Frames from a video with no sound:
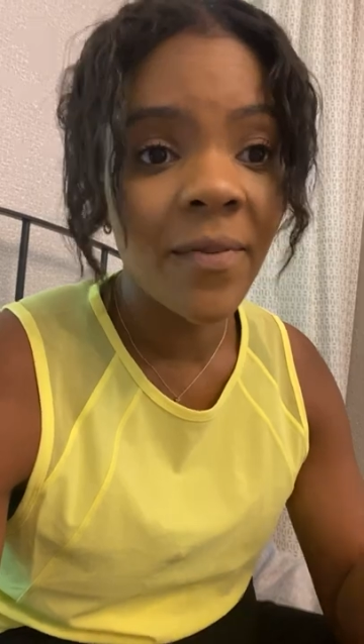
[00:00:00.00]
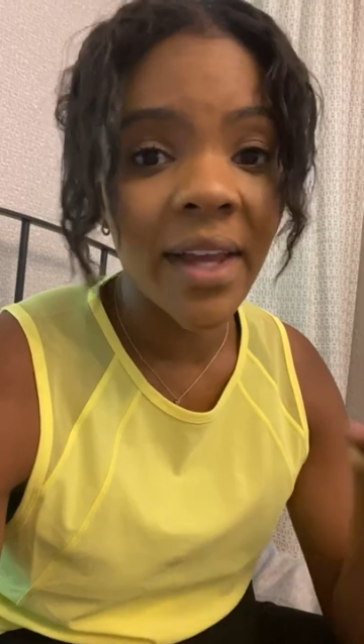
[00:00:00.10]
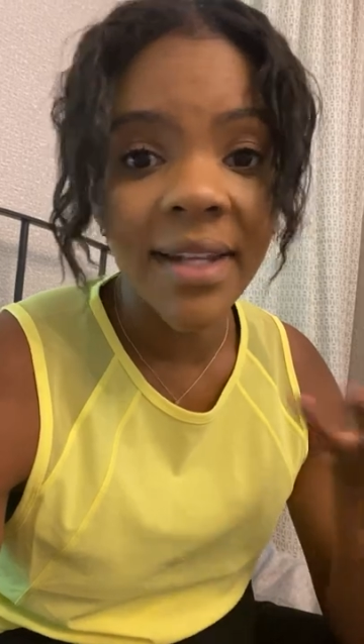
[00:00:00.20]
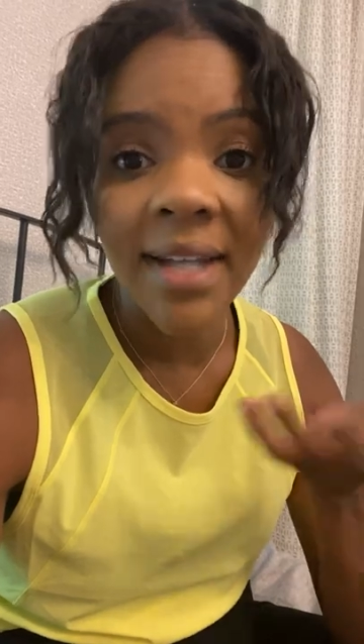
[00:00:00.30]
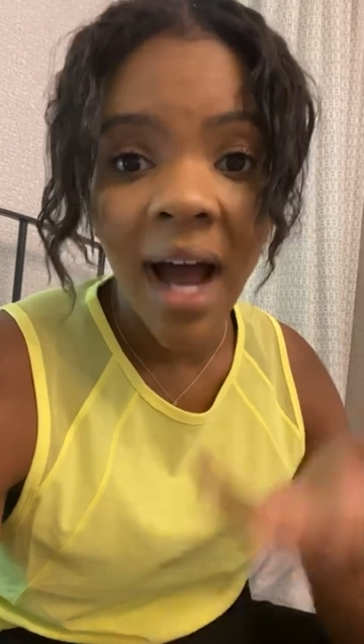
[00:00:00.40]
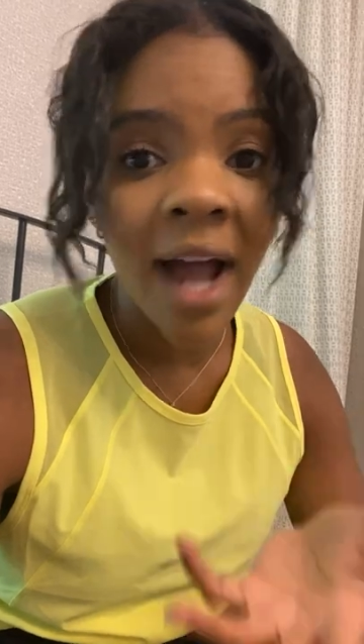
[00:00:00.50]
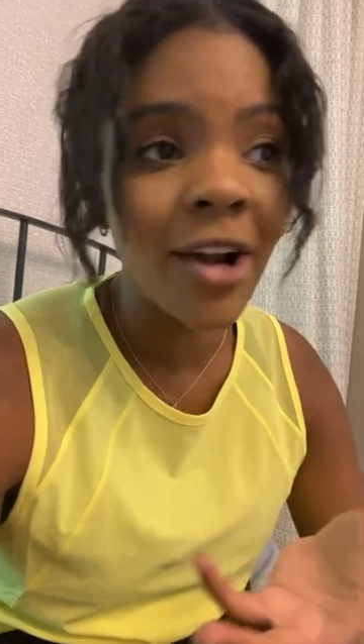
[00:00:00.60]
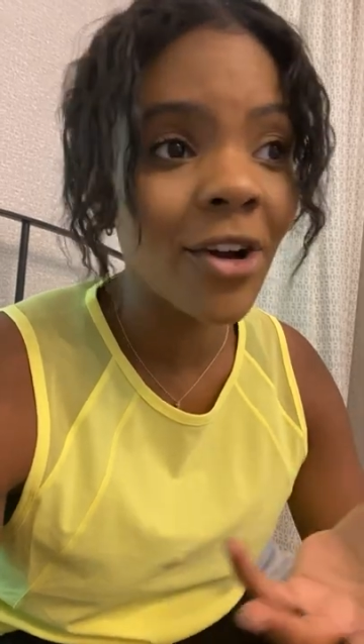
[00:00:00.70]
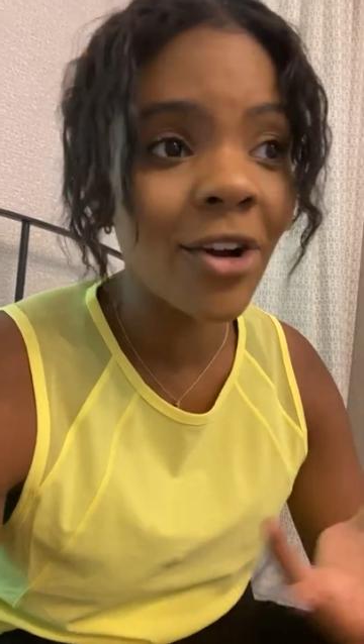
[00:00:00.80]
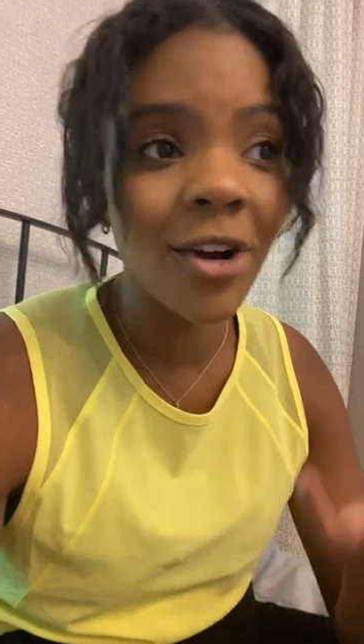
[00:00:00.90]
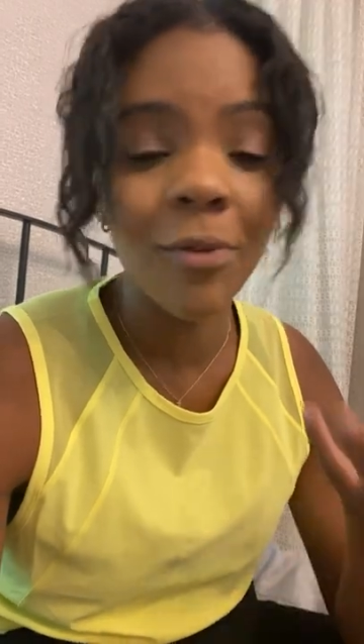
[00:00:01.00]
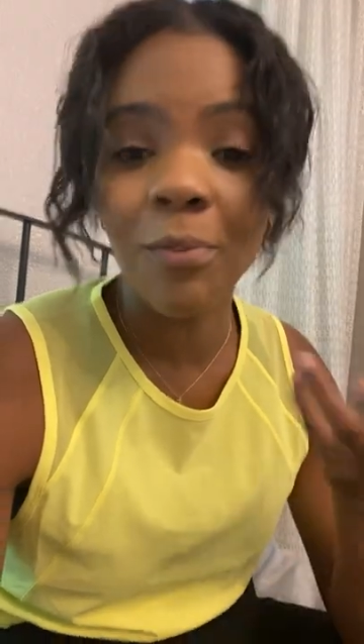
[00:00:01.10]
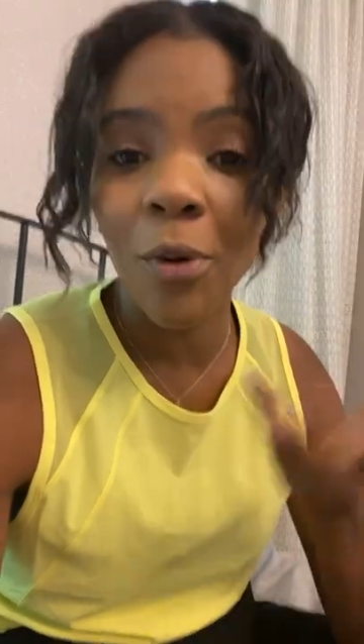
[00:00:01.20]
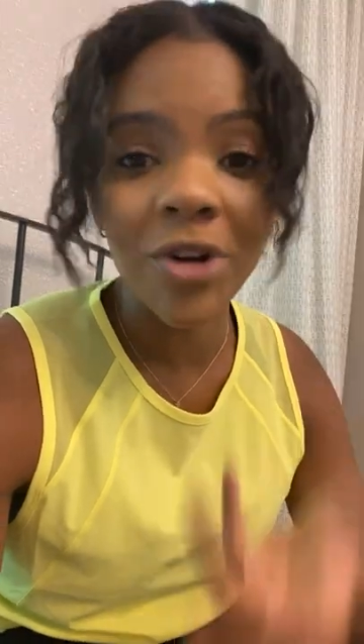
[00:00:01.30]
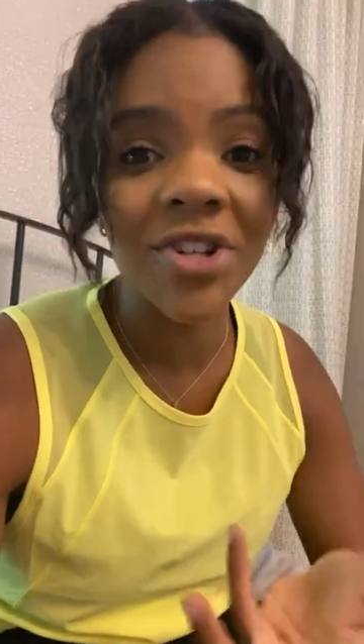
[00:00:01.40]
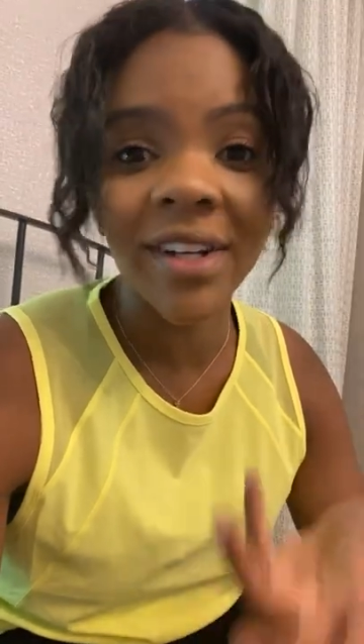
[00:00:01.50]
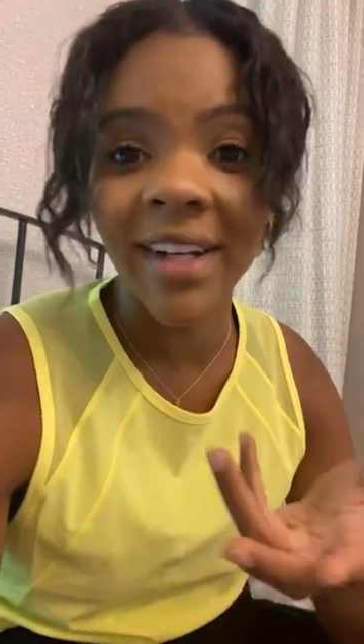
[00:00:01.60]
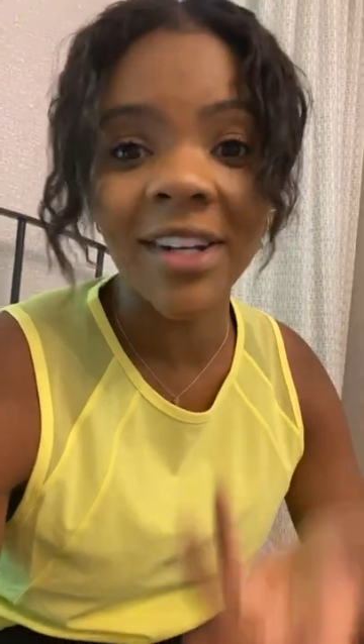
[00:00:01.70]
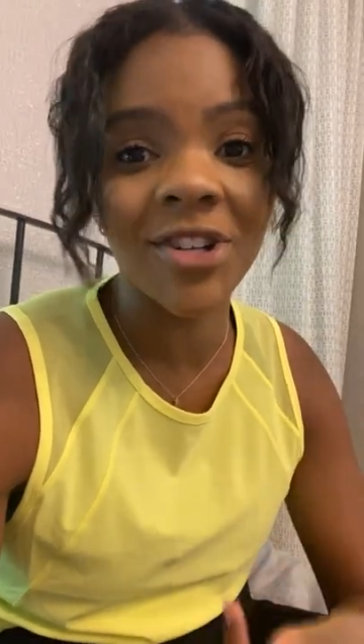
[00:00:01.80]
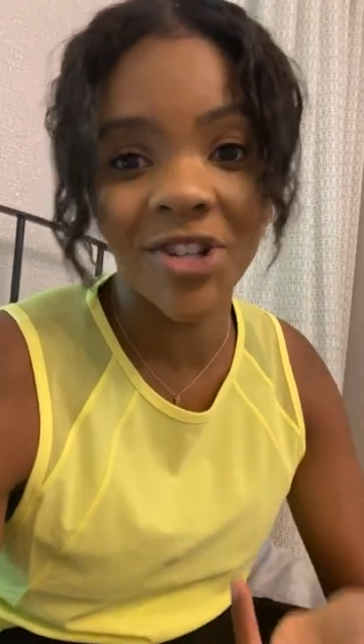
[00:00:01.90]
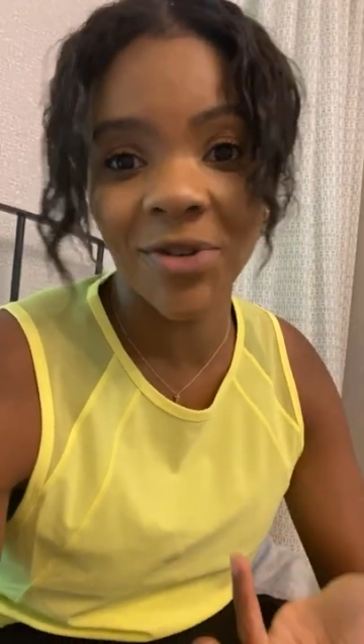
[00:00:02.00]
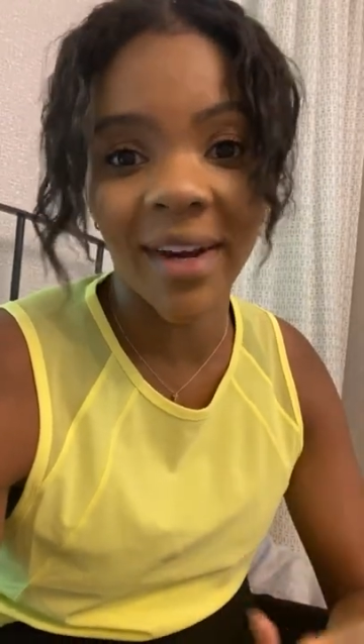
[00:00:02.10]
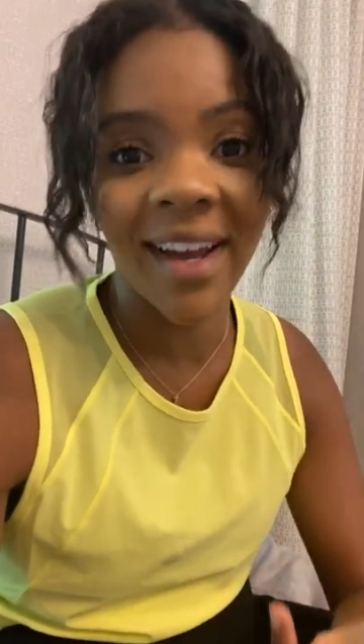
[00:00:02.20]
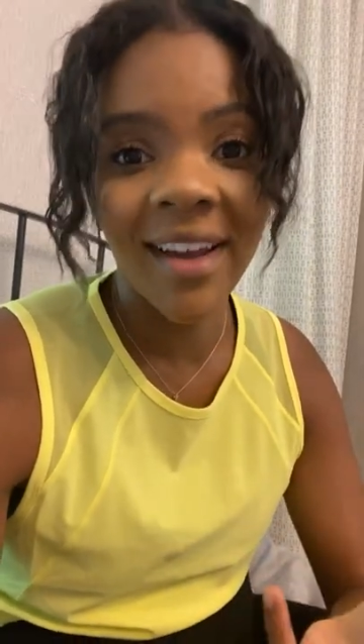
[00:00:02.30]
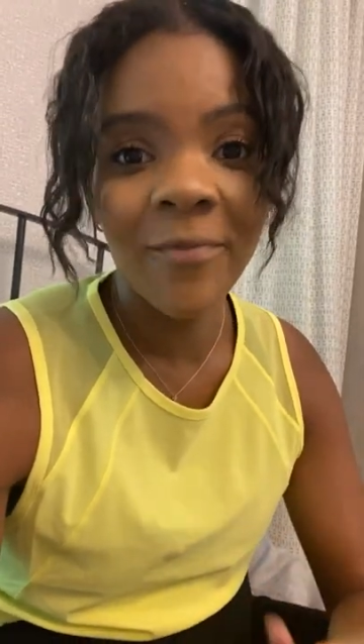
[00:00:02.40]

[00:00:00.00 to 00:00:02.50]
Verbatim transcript: The entire abortion industry